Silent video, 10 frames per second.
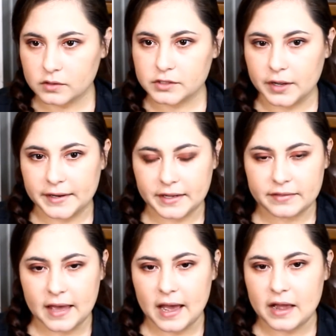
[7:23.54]
so he did
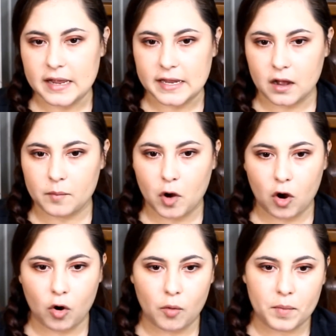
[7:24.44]
that. He come
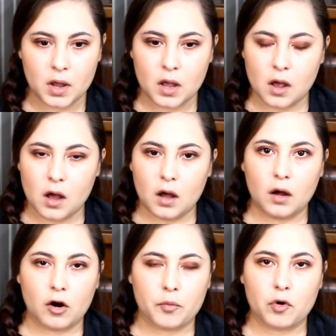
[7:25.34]
home.
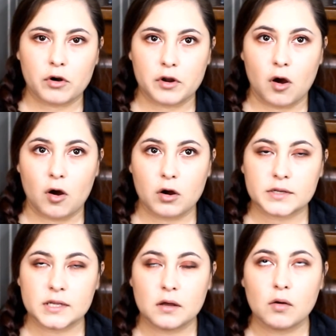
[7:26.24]
Our poor
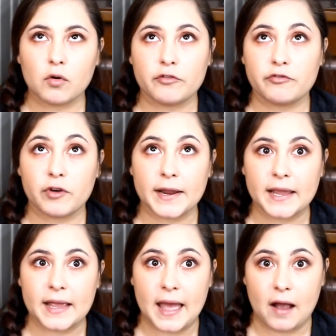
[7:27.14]
dogs were
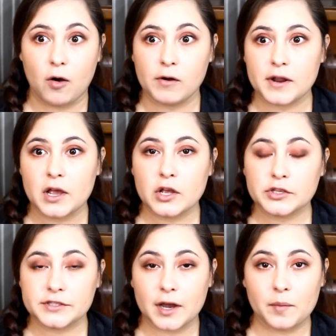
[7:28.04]
freaking out
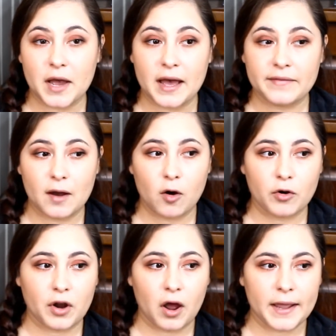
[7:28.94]
so bad that
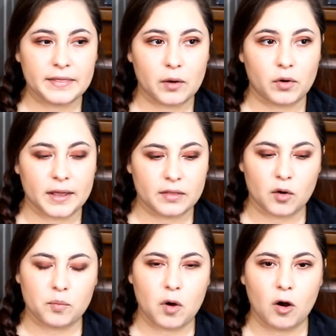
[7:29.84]
whole night. They were getting, their
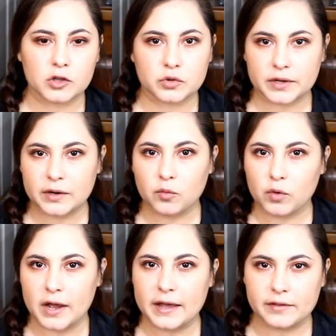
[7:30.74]
paws were getting
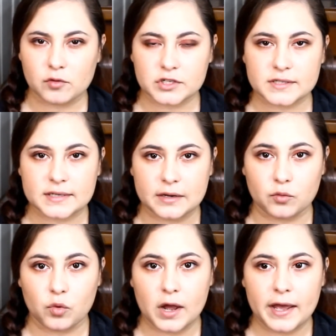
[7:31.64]
wet. They were just
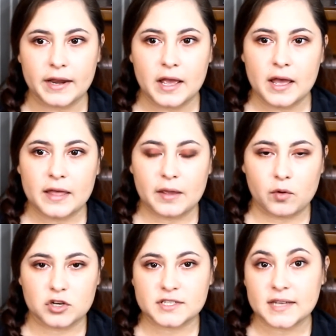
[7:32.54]
getting wet. They
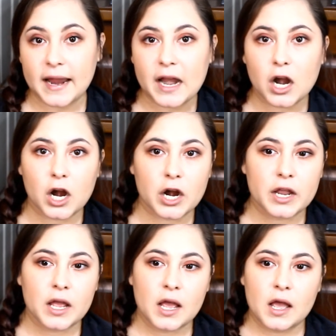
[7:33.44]
were scared.
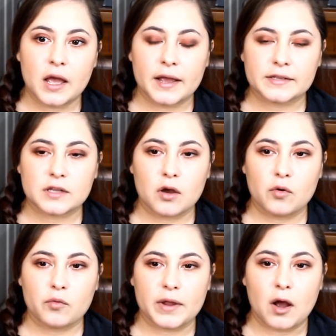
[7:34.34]
And so
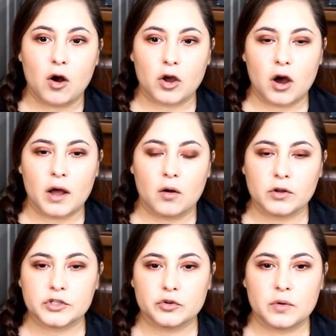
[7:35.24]
we all got
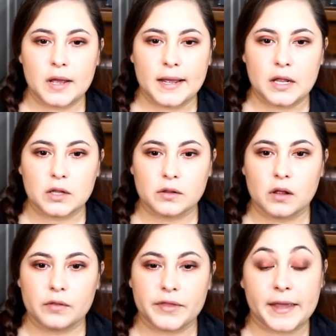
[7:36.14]
onto
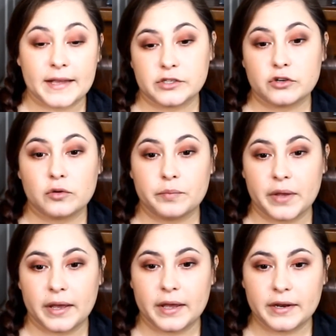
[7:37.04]
the guest room
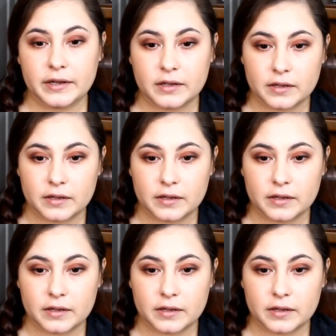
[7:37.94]
bed